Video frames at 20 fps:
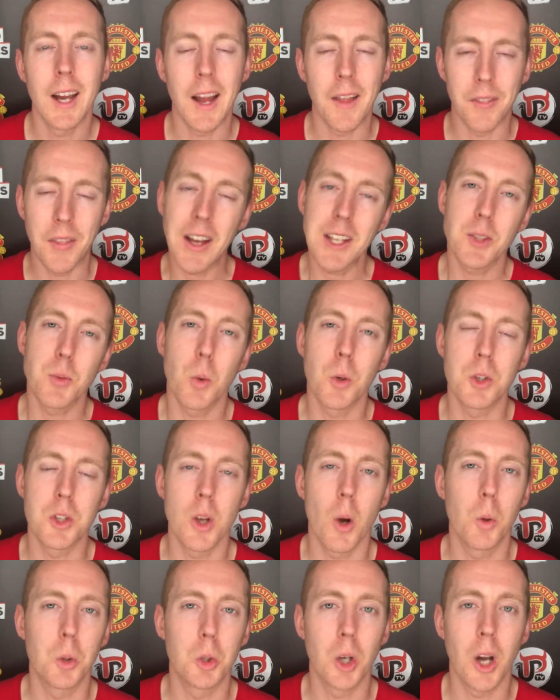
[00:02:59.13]
And that's what
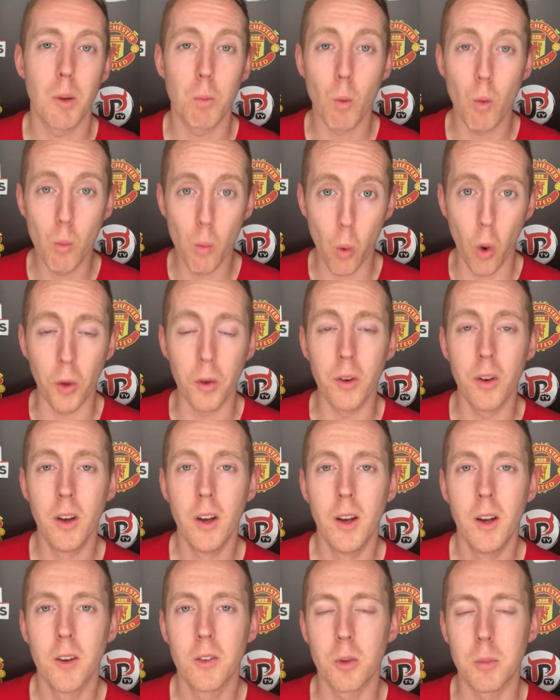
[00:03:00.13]
Solskjaer will want
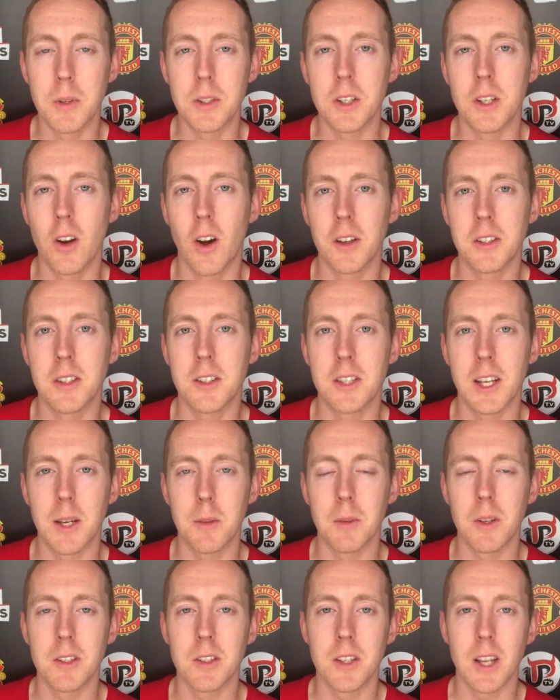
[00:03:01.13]
from his United
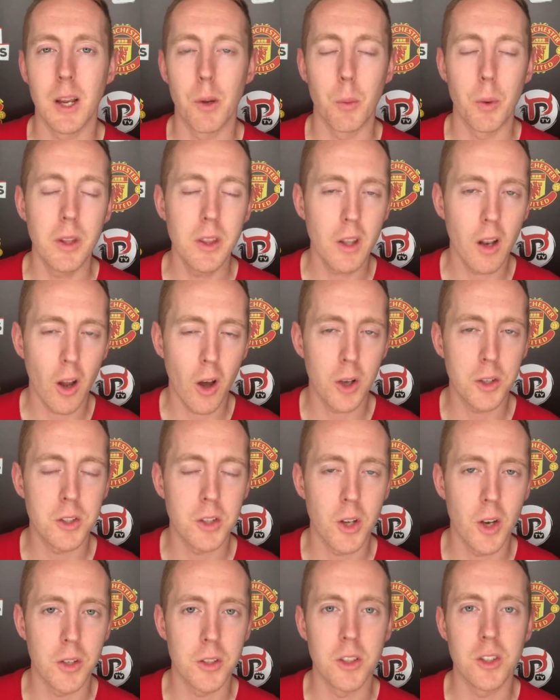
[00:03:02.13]
team this year. We're in the
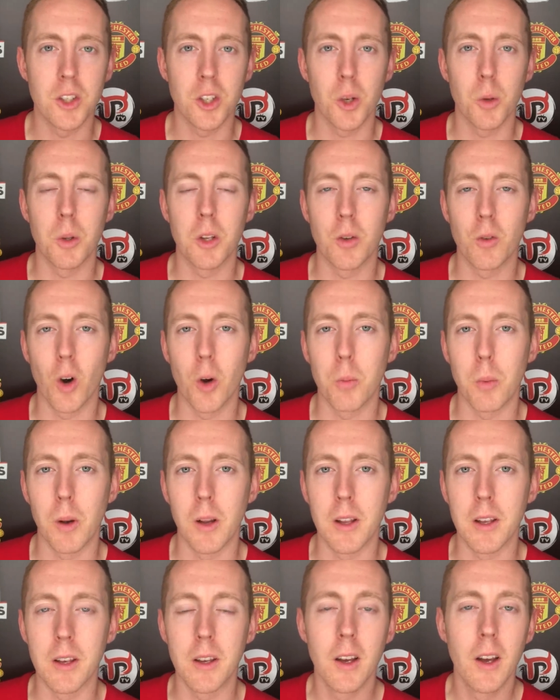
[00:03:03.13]
last 32 of the Europa
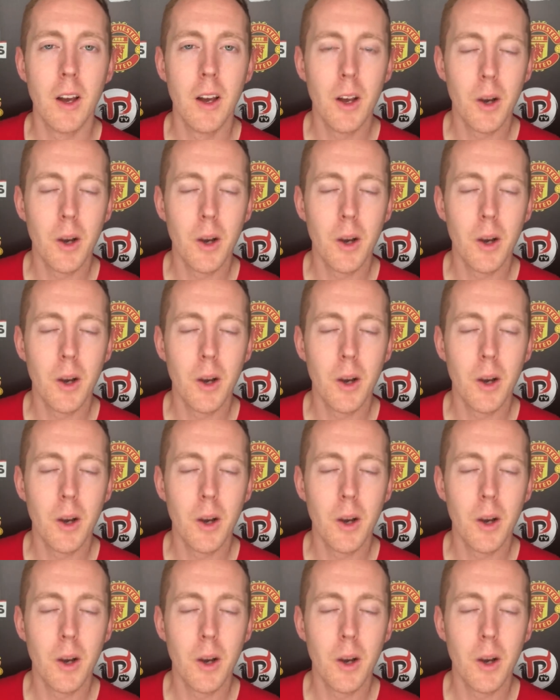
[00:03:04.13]
League.